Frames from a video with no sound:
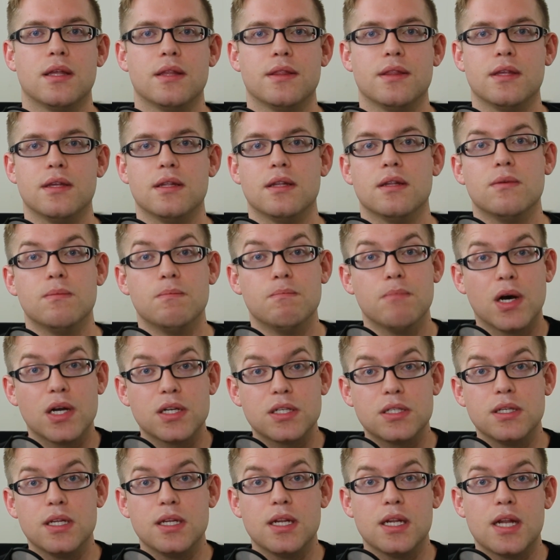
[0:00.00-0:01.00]
the
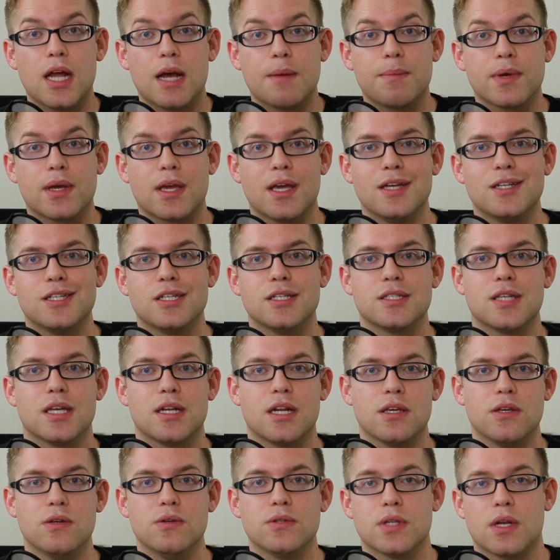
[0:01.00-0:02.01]
much needed applications
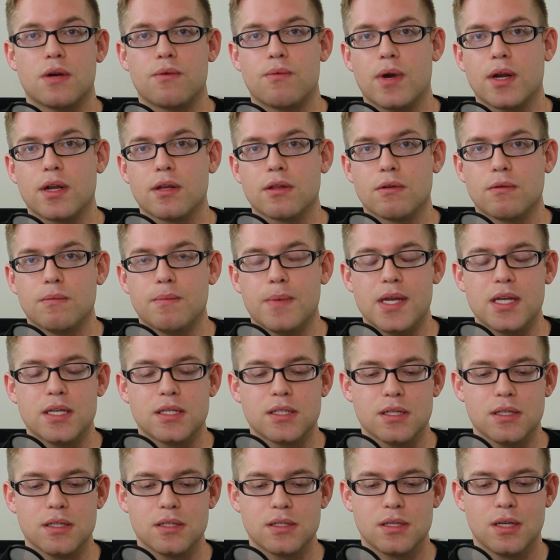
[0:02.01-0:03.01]
that I use on a regular
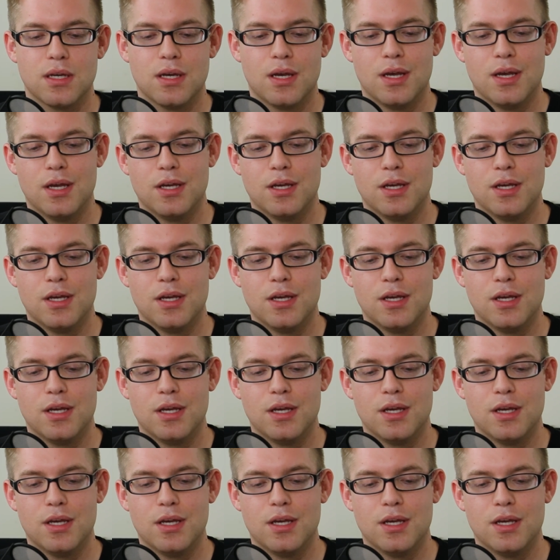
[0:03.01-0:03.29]
basis.